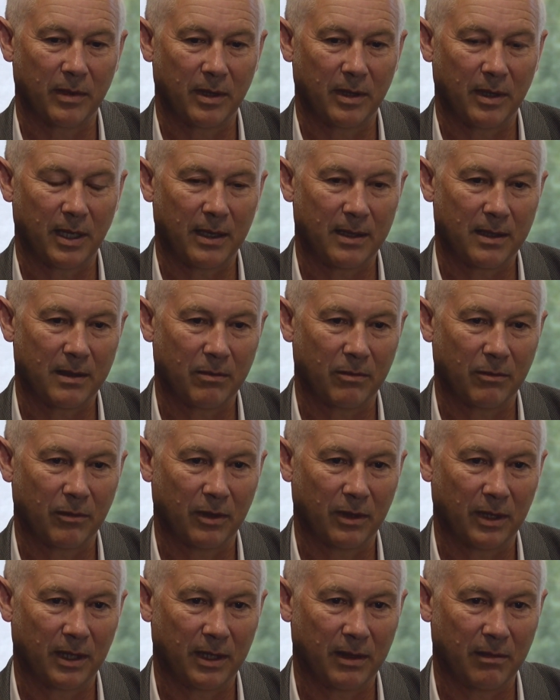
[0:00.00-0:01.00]
that's
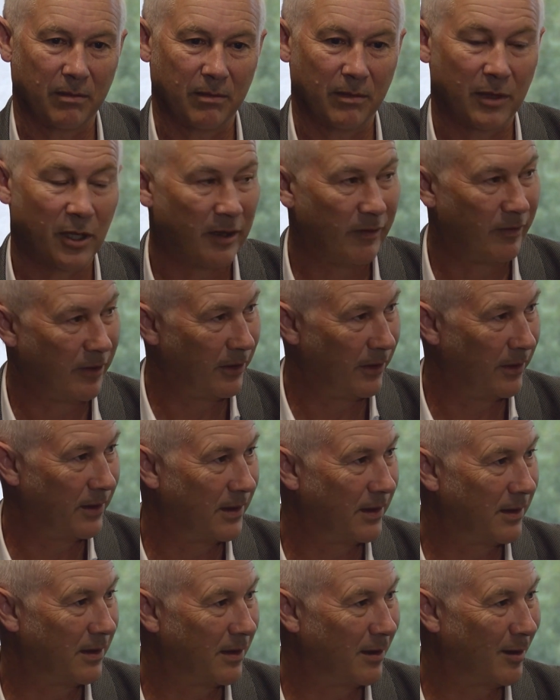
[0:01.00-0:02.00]
really my
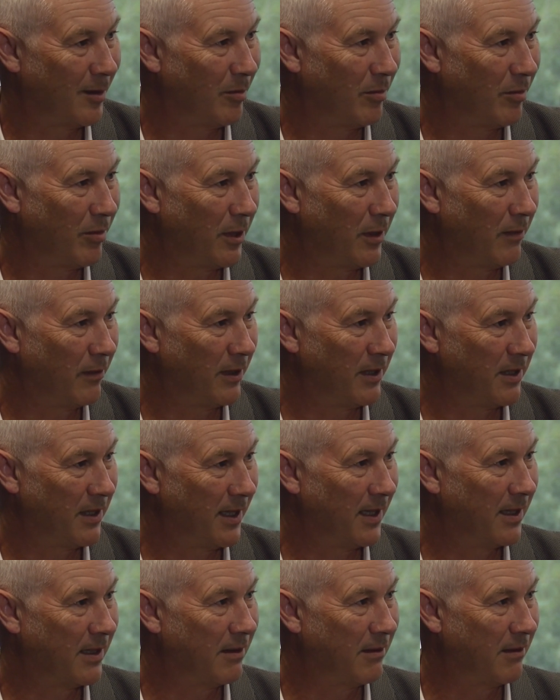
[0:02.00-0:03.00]
focus as a Pro
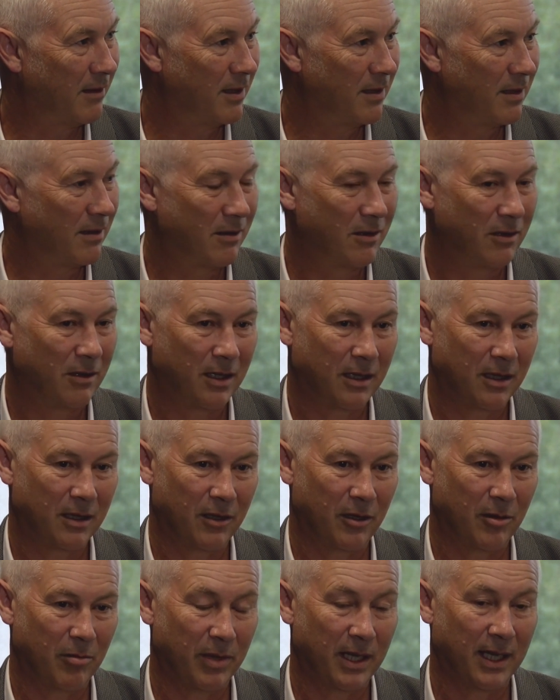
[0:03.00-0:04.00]
Vice-Chancellor, is trying to
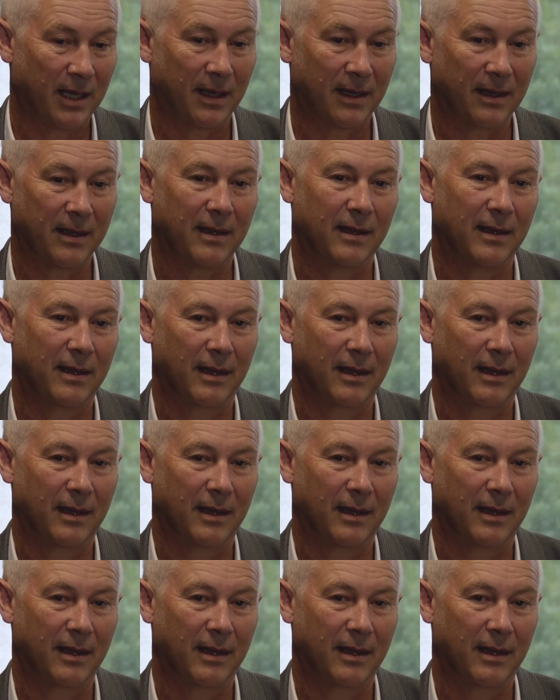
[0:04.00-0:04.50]
know better